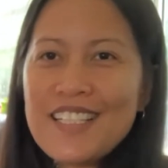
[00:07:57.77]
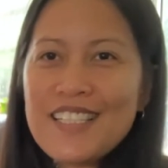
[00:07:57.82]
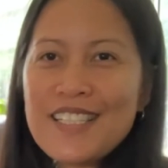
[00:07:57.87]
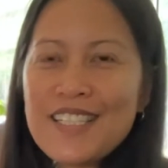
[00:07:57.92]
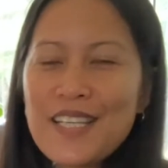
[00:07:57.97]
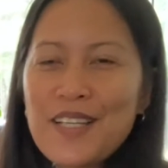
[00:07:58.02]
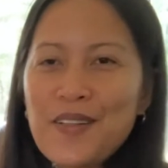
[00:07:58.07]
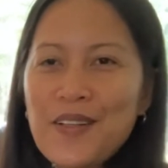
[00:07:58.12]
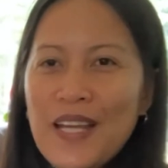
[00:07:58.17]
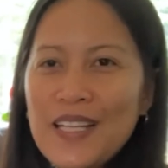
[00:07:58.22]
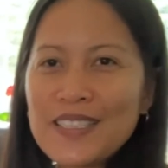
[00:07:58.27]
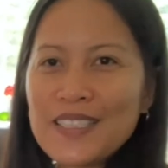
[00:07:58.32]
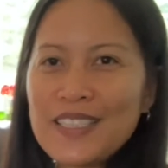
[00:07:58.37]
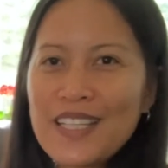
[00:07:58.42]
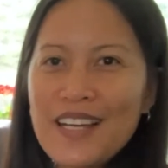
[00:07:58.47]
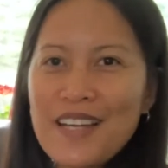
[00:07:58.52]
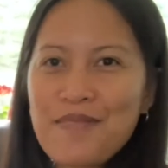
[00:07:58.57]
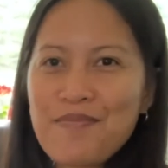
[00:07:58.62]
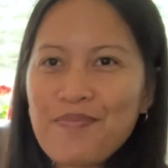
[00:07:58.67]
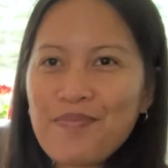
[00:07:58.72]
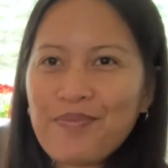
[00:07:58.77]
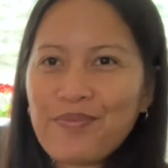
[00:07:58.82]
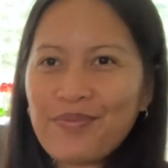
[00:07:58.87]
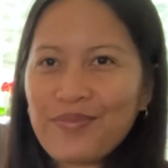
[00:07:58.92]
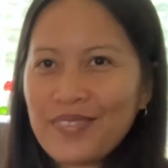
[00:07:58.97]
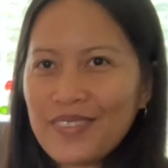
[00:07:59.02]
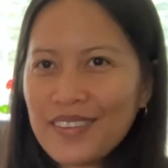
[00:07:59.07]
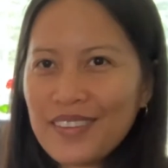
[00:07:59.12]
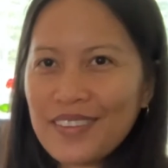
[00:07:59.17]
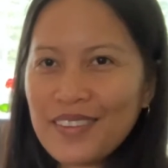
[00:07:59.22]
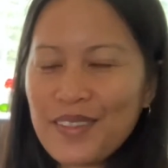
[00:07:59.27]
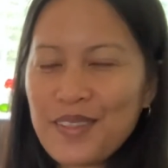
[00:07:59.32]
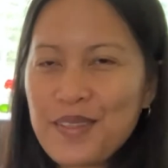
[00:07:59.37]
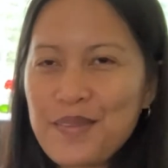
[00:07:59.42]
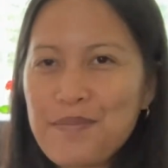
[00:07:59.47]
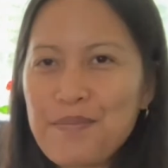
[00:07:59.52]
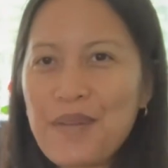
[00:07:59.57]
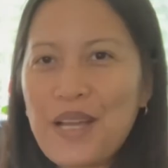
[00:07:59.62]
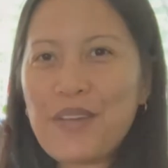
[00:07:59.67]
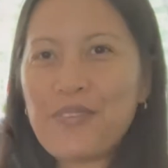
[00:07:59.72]
See you next time.
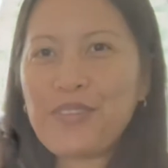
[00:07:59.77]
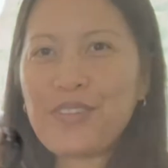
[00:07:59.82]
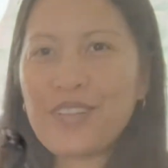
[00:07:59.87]
Bye for